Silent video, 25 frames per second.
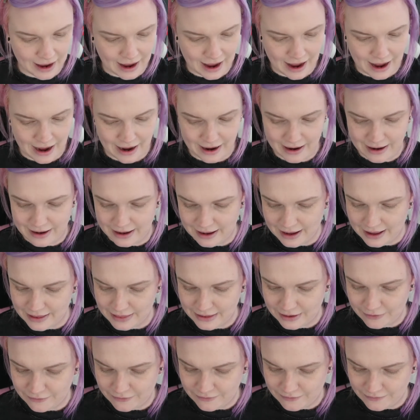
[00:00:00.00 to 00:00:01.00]
Uh, and
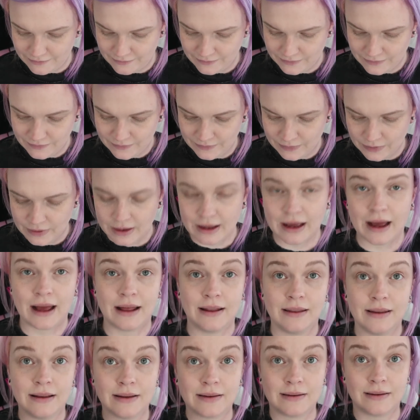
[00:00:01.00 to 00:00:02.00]
then,
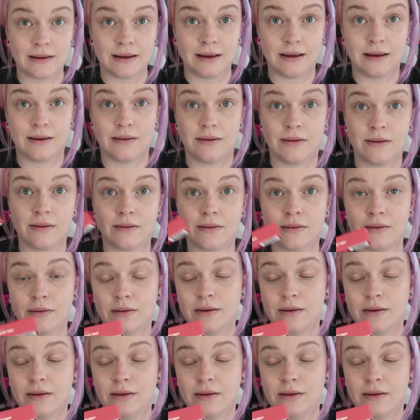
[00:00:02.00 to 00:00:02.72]
and this is,